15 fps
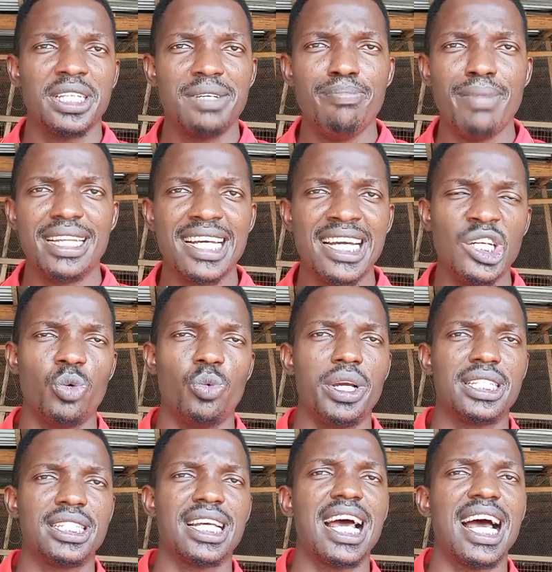maintain the
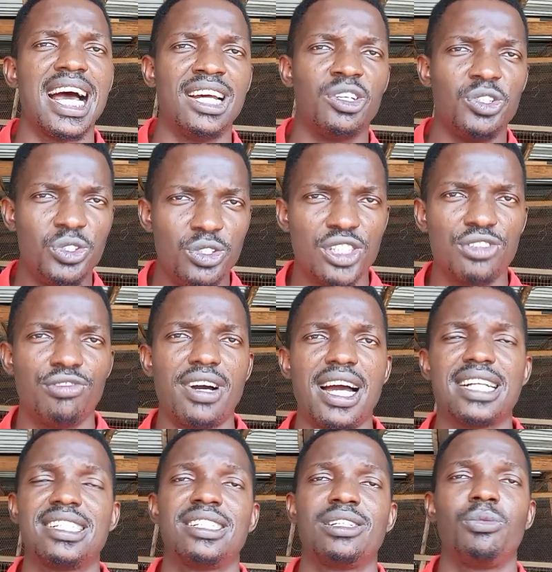weight and reduce
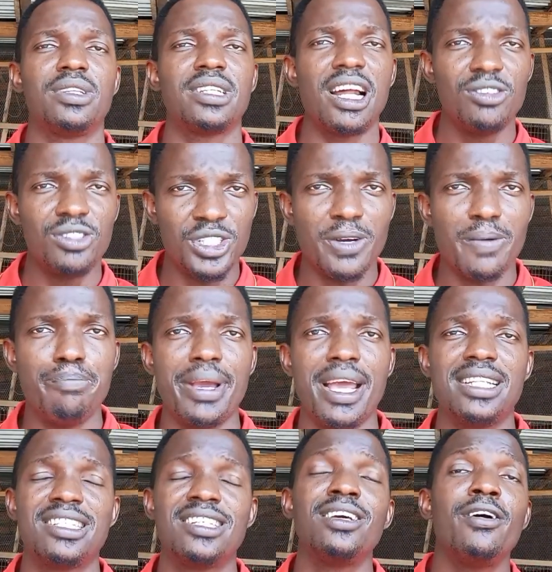fats without losing your
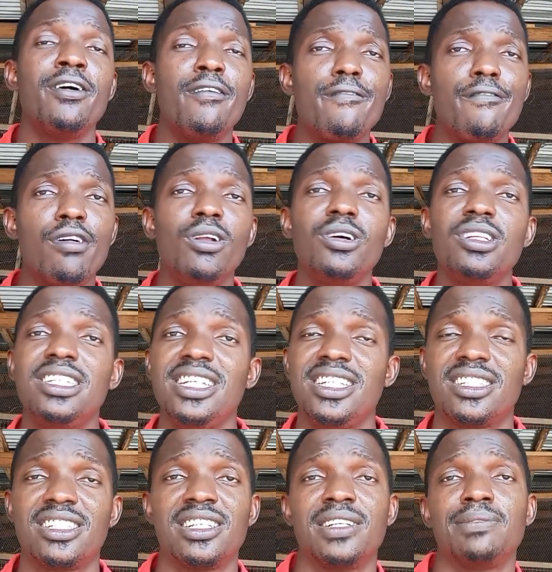birds, follow
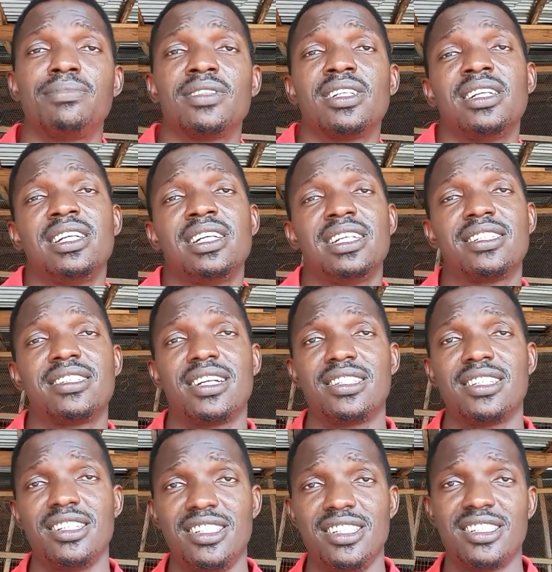these
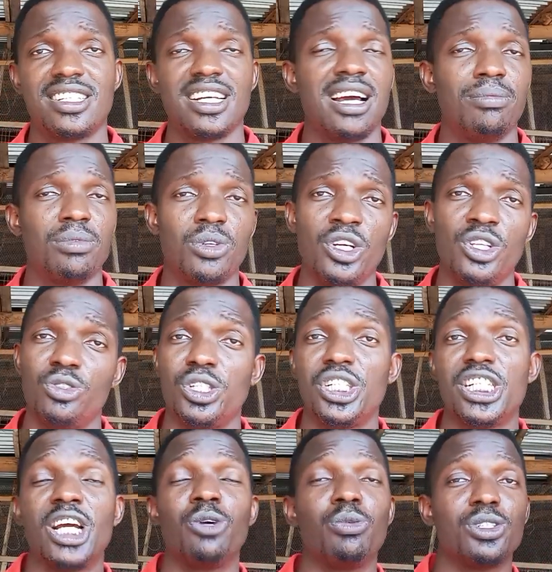strategies I'm going to
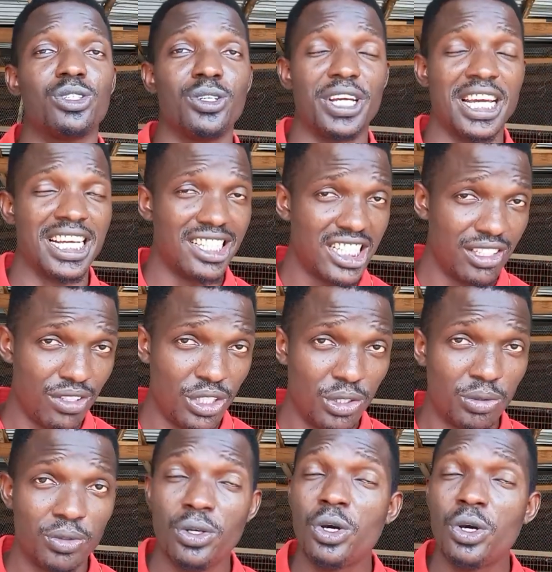share with you in this video.